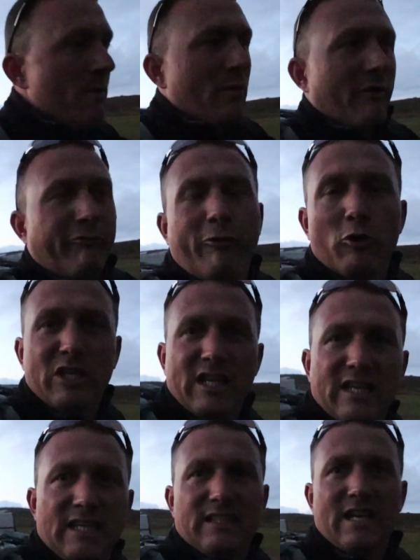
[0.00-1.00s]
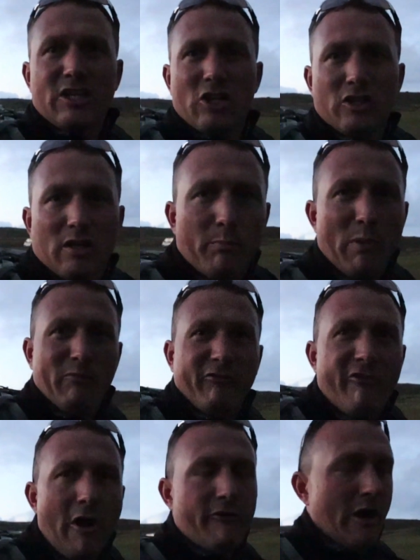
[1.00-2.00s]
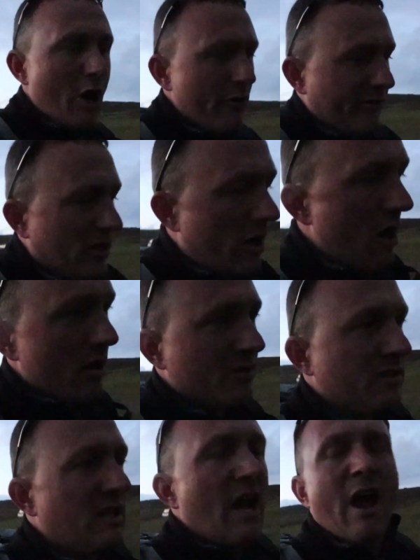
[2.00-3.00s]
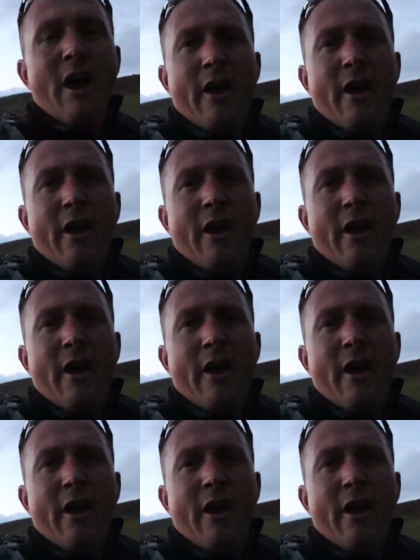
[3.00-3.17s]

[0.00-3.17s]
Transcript: but unfortunately the conditions have been very overcast,